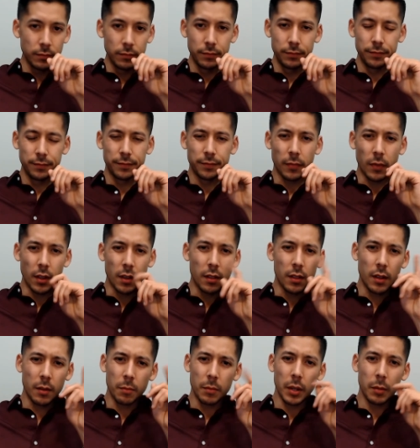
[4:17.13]

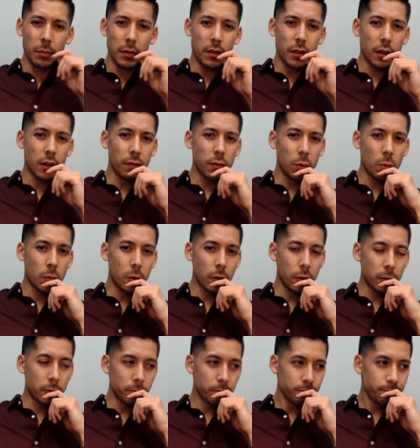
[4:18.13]
that made me think of the
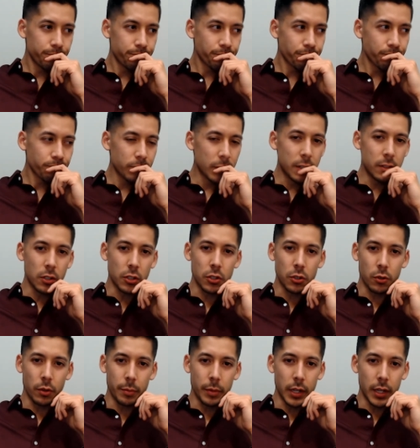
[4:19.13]
word
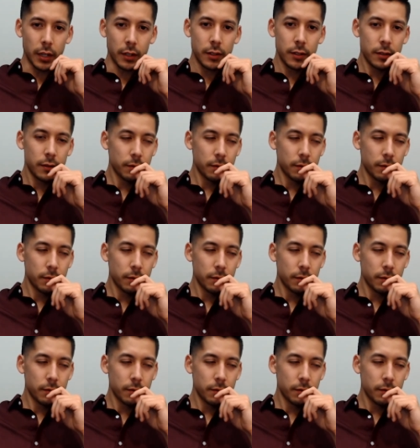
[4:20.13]
discriminate,